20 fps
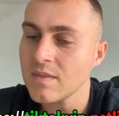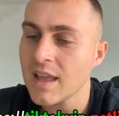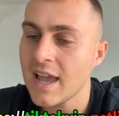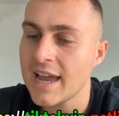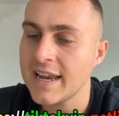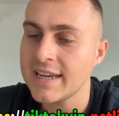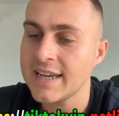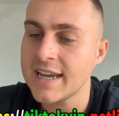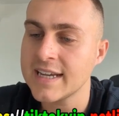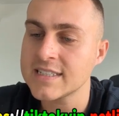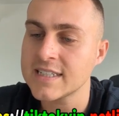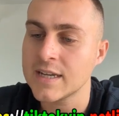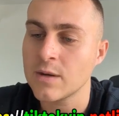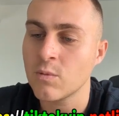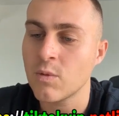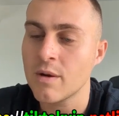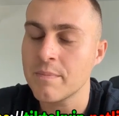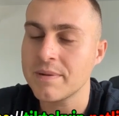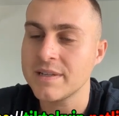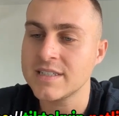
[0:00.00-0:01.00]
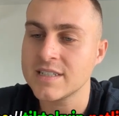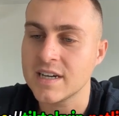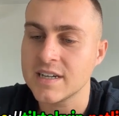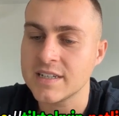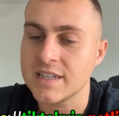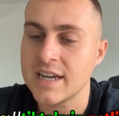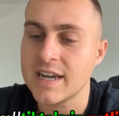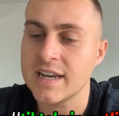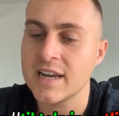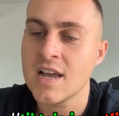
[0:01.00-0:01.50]
And yes, it won't be done
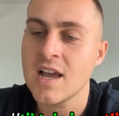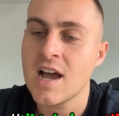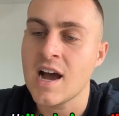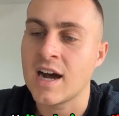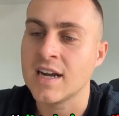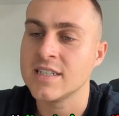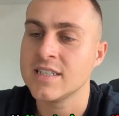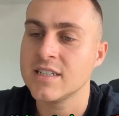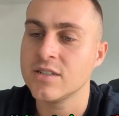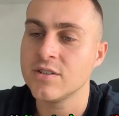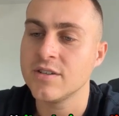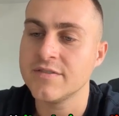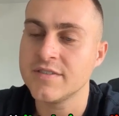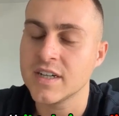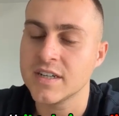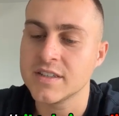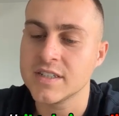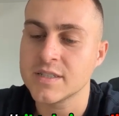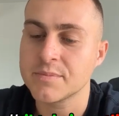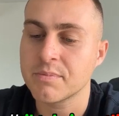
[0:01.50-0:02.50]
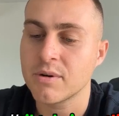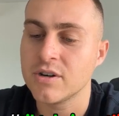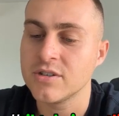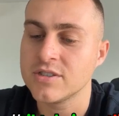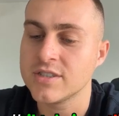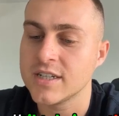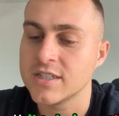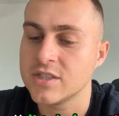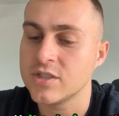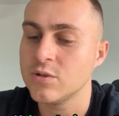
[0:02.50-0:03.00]
yet until you've done this
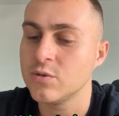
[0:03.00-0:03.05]
process.